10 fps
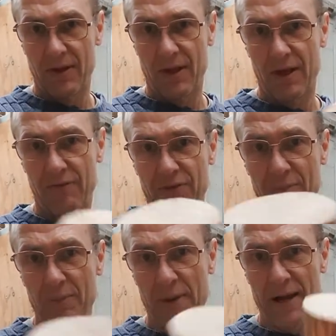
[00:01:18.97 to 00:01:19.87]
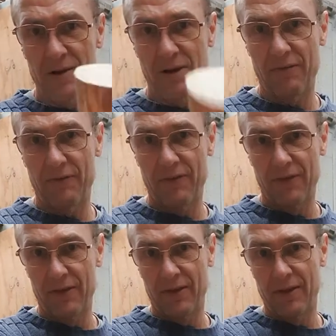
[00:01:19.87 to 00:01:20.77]
I've stripped the bark off.
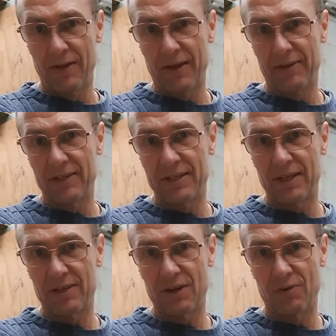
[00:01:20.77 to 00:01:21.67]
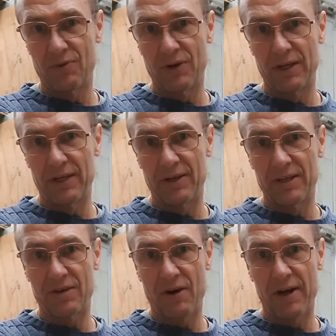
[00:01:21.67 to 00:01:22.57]
As you can see, it's got a really
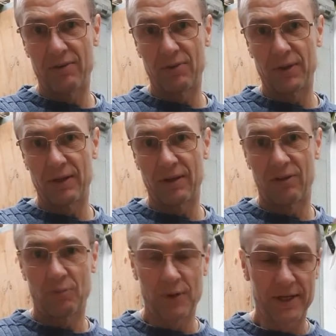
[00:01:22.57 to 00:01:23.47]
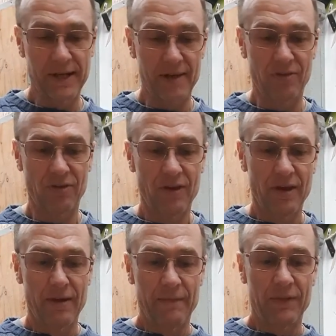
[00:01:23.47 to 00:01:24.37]
nice grain to it. It's pretty dense.
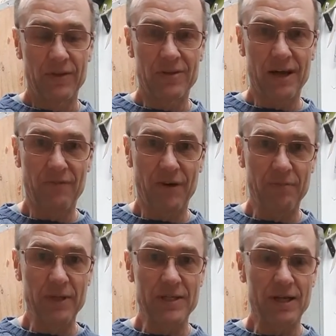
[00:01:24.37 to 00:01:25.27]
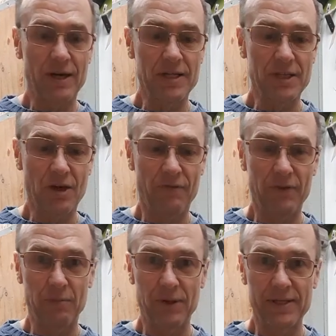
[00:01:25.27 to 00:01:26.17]
This stuff I've been slicing off
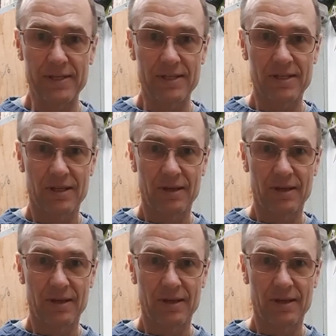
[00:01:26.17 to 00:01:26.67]
in pieces.